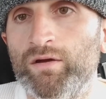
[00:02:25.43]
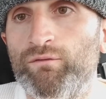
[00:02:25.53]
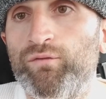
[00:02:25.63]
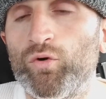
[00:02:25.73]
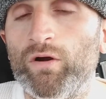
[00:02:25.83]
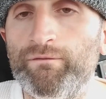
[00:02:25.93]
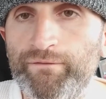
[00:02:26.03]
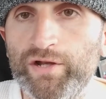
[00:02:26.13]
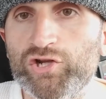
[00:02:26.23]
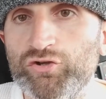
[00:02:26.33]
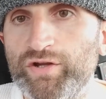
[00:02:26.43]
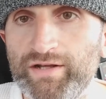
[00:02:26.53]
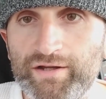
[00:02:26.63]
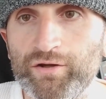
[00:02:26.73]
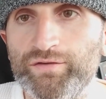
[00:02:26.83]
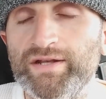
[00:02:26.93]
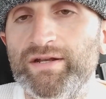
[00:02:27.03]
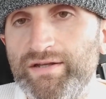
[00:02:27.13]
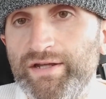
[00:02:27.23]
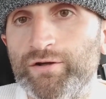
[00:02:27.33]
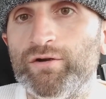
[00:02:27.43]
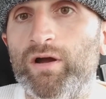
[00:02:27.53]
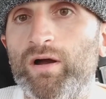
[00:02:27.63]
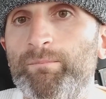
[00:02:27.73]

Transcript: for a fish to get killed than a deer uh,